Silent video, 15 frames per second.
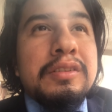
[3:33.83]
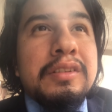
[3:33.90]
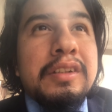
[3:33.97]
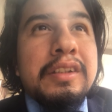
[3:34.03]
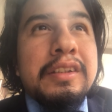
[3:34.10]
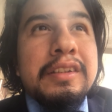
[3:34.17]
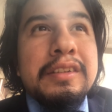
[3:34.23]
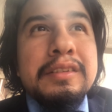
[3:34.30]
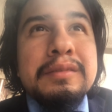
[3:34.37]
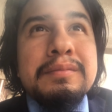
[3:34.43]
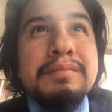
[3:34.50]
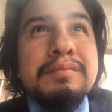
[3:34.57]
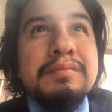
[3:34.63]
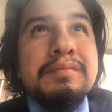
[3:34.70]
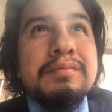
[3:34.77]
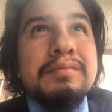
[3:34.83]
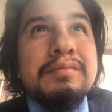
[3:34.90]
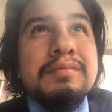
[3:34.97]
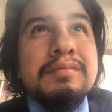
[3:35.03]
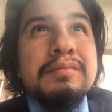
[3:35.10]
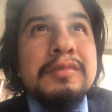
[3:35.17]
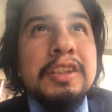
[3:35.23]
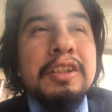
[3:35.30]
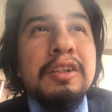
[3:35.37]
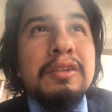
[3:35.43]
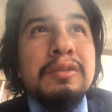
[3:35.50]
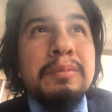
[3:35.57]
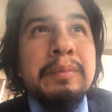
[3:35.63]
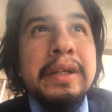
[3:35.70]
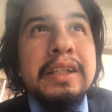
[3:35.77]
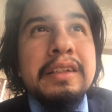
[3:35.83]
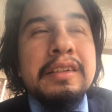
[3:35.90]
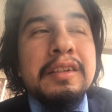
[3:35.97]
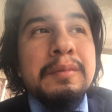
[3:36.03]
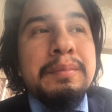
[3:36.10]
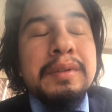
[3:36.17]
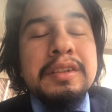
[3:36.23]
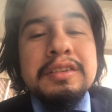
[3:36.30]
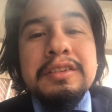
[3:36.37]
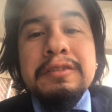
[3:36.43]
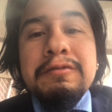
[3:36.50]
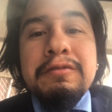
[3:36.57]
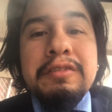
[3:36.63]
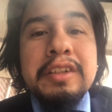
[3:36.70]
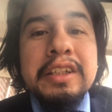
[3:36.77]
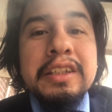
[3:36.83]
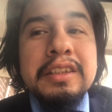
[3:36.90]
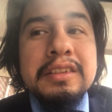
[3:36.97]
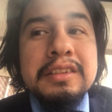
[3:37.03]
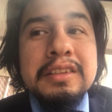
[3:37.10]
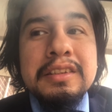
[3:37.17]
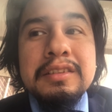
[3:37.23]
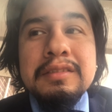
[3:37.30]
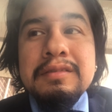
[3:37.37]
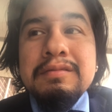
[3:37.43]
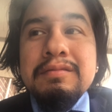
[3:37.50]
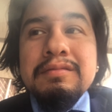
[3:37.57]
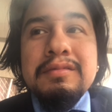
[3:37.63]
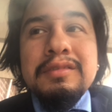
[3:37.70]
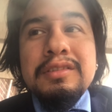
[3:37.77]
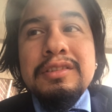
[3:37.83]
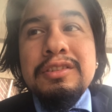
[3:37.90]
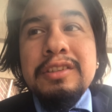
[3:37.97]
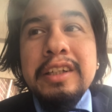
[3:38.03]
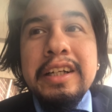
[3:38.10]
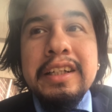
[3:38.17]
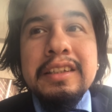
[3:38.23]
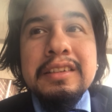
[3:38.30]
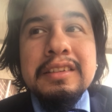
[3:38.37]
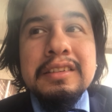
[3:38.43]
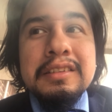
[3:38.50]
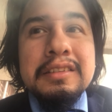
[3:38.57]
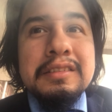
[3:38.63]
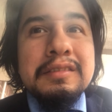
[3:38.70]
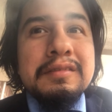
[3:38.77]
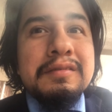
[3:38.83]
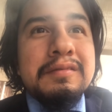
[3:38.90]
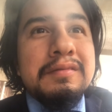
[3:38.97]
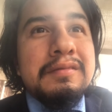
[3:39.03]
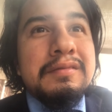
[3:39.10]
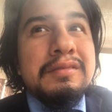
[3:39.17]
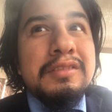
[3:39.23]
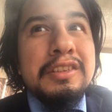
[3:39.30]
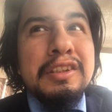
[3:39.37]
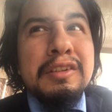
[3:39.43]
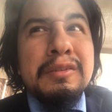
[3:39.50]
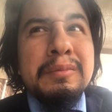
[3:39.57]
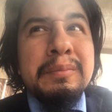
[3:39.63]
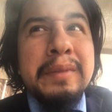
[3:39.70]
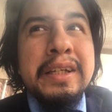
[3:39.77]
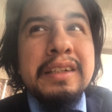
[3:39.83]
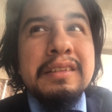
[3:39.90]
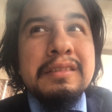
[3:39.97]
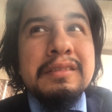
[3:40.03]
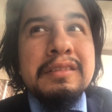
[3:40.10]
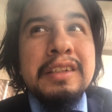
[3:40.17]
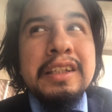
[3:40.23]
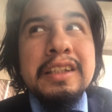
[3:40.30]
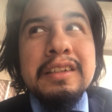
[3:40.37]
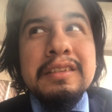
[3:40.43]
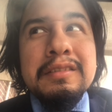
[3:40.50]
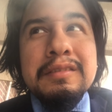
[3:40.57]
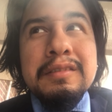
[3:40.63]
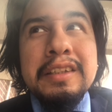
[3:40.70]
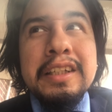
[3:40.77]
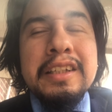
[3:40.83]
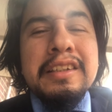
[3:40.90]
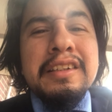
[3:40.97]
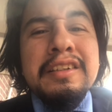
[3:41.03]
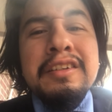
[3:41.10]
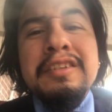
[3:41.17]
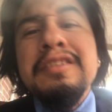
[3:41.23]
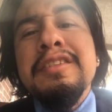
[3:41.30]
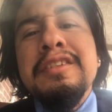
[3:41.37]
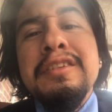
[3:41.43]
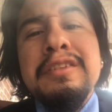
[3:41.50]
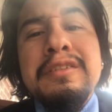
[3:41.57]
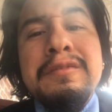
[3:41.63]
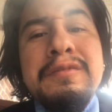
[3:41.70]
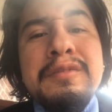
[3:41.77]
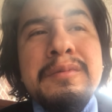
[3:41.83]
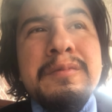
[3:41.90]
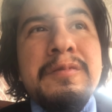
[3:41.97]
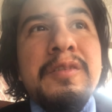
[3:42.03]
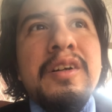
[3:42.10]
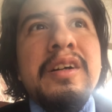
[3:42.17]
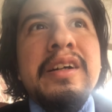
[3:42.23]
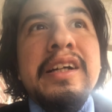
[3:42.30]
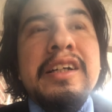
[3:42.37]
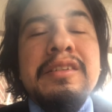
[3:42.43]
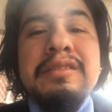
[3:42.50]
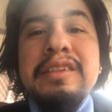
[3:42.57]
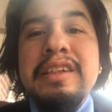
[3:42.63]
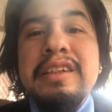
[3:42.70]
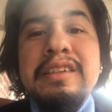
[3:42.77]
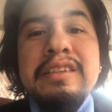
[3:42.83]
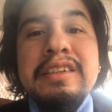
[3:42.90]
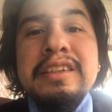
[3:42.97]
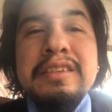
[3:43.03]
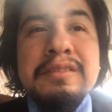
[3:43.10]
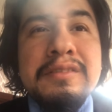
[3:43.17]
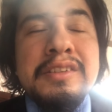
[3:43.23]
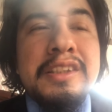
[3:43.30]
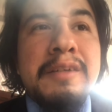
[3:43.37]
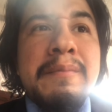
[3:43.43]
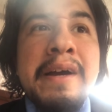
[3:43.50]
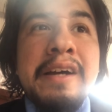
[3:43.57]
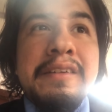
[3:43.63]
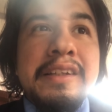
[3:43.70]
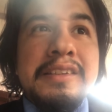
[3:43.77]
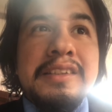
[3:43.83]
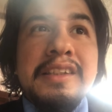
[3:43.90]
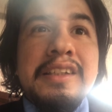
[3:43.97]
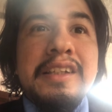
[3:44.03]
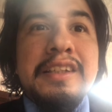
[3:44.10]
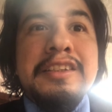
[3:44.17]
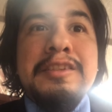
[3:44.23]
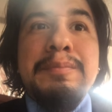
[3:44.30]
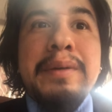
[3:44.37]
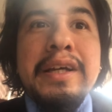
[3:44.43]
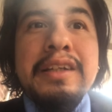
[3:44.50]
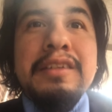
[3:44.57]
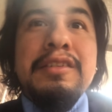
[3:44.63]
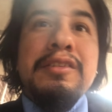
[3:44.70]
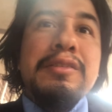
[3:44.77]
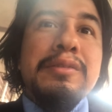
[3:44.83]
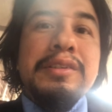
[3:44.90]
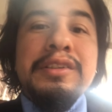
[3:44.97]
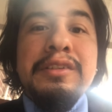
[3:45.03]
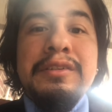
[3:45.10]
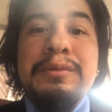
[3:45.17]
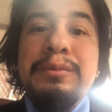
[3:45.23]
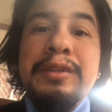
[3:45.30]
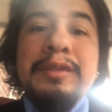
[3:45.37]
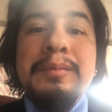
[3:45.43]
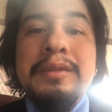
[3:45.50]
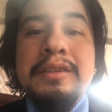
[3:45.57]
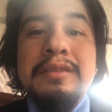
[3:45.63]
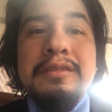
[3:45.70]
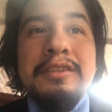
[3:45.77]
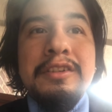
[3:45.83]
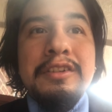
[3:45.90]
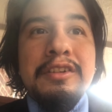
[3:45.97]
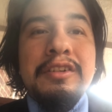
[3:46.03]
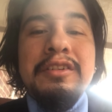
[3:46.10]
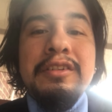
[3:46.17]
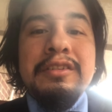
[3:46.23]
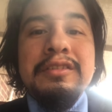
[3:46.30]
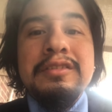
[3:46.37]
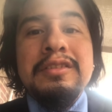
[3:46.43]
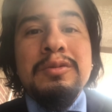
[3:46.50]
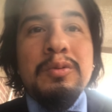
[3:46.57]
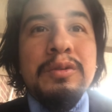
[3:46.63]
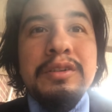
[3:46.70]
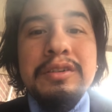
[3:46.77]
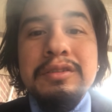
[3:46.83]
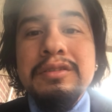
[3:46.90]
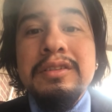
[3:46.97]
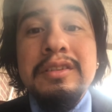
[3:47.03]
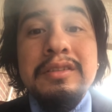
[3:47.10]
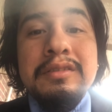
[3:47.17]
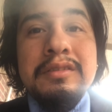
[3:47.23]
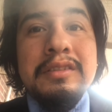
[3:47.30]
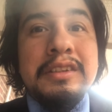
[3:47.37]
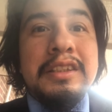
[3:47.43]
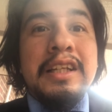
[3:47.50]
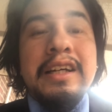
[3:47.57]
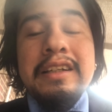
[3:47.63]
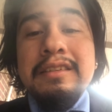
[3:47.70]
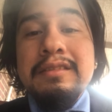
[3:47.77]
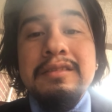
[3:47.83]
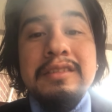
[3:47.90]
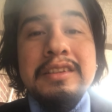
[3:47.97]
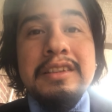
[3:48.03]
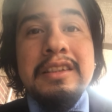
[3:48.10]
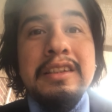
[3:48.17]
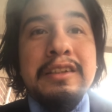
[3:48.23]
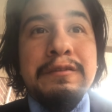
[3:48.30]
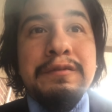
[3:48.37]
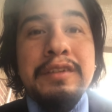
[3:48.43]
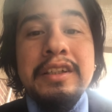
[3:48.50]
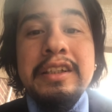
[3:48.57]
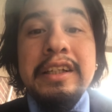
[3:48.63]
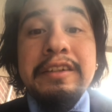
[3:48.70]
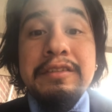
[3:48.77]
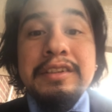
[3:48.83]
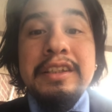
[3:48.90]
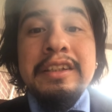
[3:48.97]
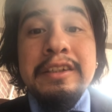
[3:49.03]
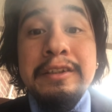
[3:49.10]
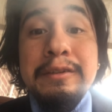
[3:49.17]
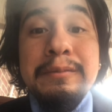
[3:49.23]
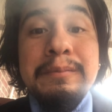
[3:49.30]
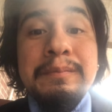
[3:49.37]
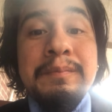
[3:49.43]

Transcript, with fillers: uh, you know making a bunch of friends and trying to you know make getting getting another girl from far out there and somehow that's gonna expand you and your women your girls world it's not it's gonna fuck everything up